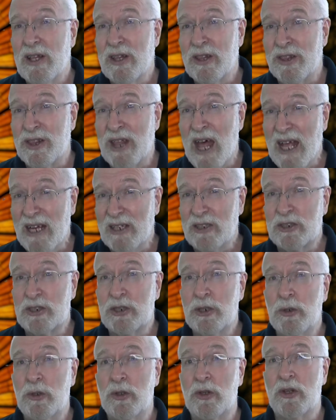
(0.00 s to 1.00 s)
That
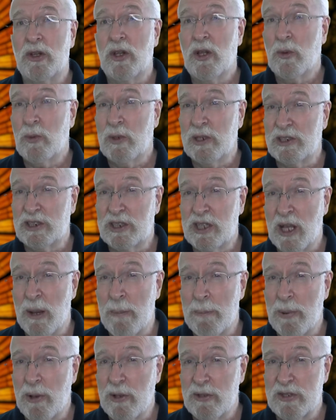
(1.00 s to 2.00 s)
truth which the
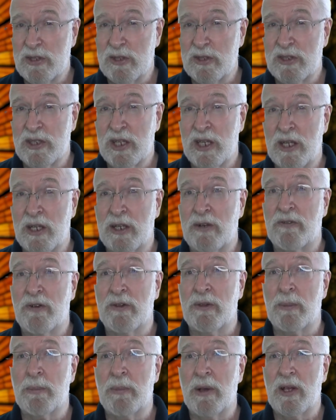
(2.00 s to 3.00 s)
apostles heard
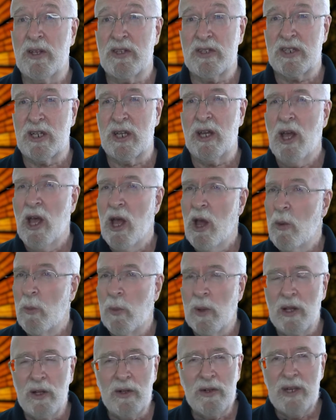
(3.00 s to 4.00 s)
from the Master
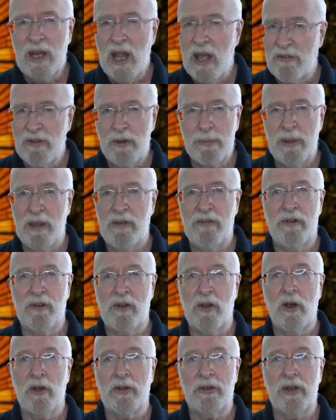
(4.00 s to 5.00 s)
will never be
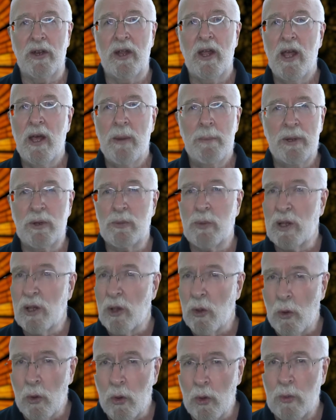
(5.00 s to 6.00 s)
forgotten, but
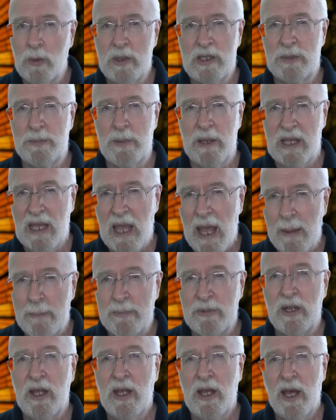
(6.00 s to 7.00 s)
will always be
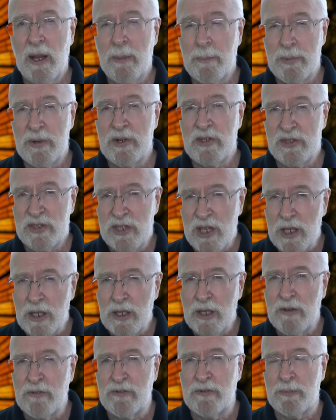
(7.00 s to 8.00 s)
kept and
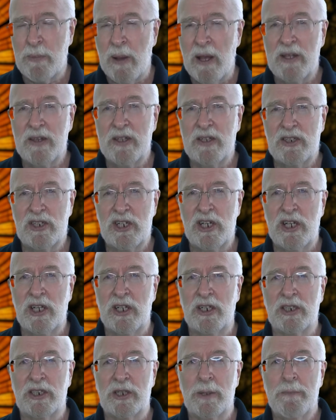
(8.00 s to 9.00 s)
preserved by the
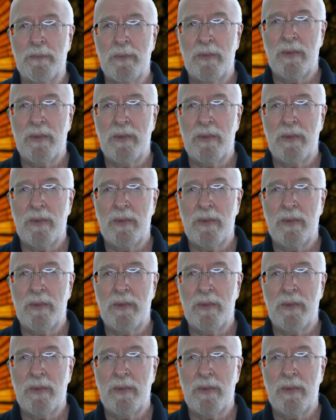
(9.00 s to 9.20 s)
Church.